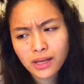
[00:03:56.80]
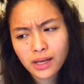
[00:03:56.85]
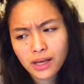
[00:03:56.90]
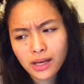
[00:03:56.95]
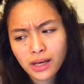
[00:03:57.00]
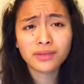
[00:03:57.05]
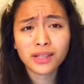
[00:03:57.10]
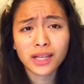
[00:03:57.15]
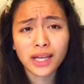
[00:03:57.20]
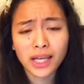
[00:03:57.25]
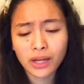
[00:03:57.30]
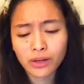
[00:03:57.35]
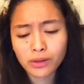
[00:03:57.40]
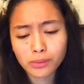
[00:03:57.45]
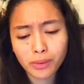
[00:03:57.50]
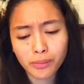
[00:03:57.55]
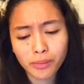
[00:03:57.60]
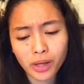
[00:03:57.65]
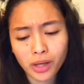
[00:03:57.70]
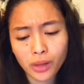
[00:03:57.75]
I can't
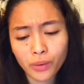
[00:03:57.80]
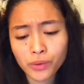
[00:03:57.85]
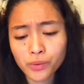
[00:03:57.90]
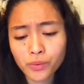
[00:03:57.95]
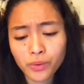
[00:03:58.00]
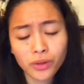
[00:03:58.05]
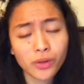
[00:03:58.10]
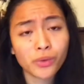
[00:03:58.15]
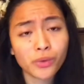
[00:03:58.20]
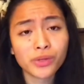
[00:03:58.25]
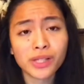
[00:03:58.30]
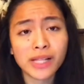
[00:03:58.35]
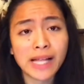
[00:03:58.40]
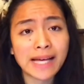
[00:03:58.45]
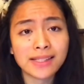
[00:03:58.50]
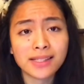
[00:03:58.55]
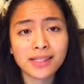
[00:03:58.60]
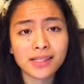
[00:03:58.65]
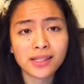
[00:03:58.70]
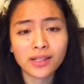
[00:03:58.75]
remember. It was one of those
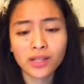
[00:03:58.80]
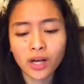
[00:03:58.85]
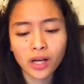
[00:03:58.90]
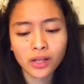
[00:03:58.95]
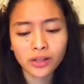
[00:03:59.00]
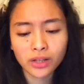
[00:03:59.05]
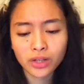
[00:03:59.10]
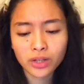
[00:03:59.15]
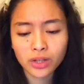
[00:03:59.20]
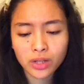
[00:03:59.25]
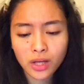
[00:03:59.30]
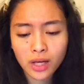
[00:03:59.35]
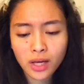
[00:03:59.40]
classes in college.